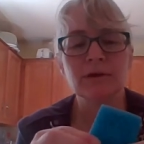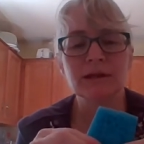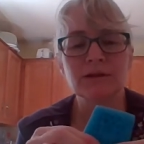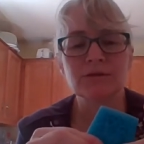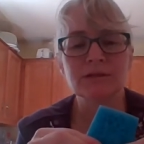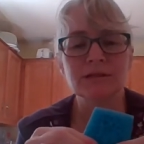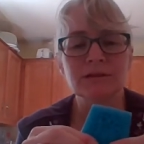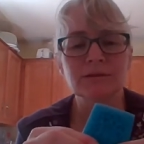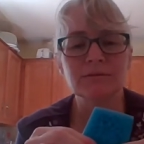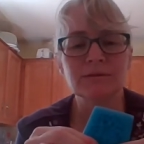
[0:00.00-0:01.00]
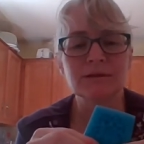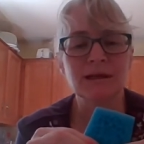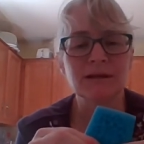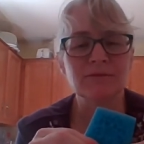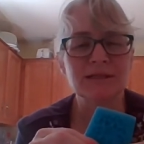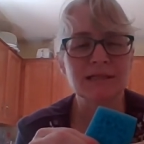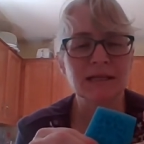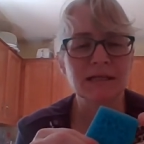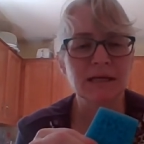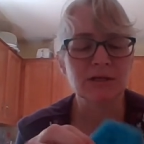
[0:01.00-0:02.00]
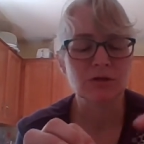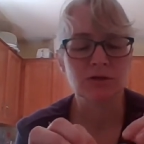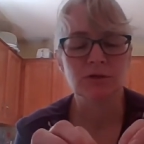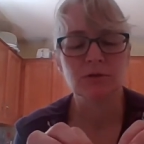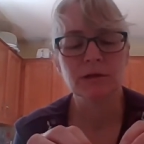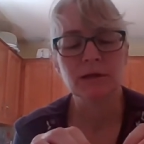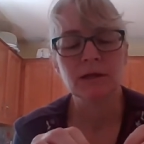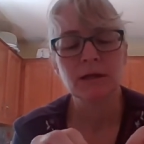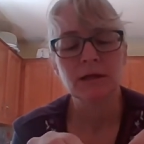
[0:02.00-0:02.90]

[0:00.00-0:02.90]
like there's a kind of a sticky texture to it.